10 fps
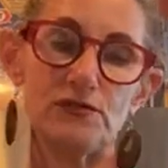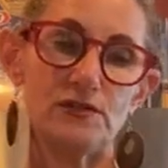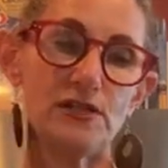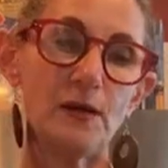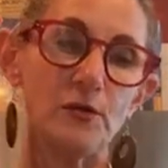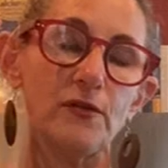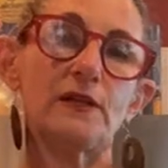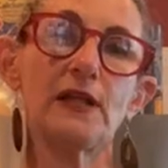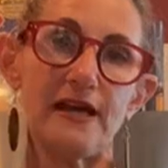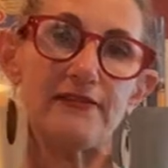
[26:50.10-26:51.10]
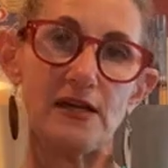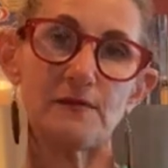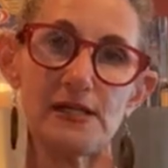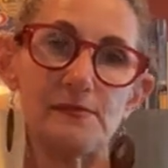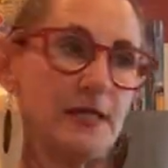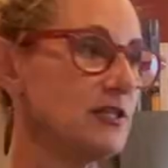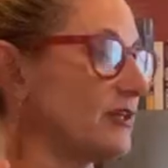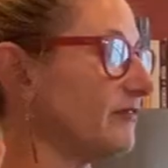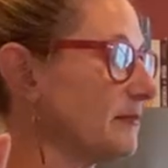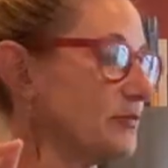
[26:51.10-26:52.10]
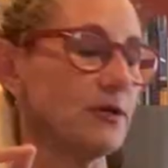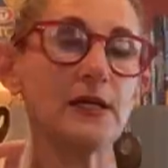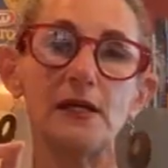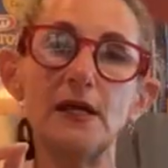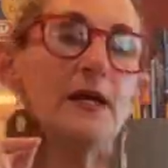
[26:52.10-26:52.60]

double the life out of my spinach if I put it